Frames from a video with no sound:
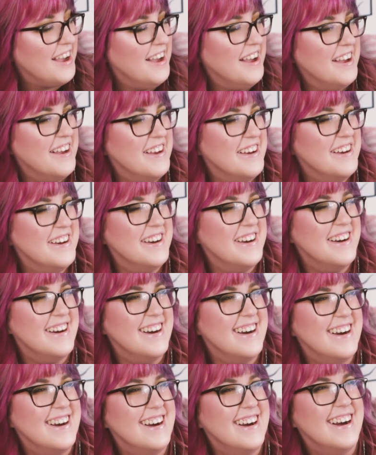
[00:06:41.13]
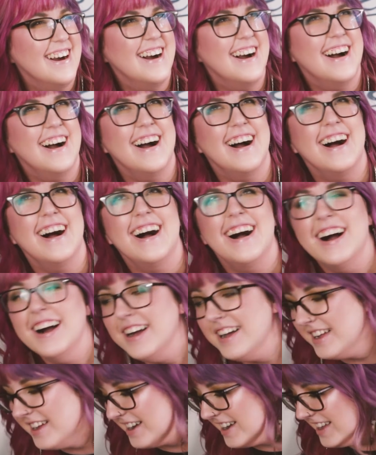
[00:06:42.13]

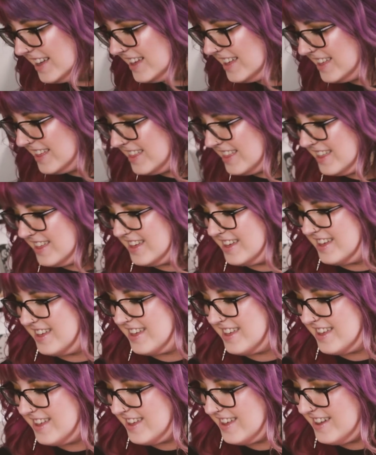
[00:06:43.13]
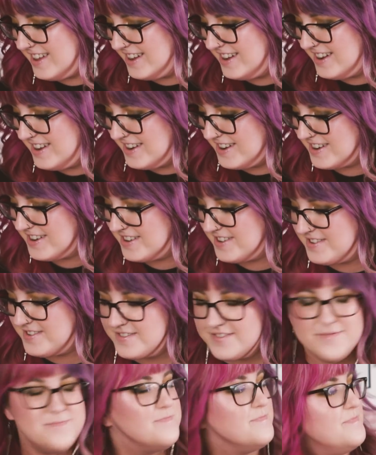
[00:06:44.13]

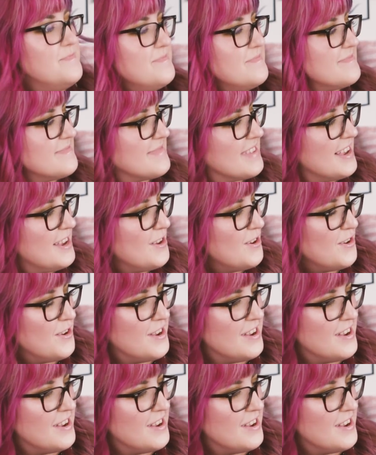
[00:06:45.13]
No words are spoken by the person on screen.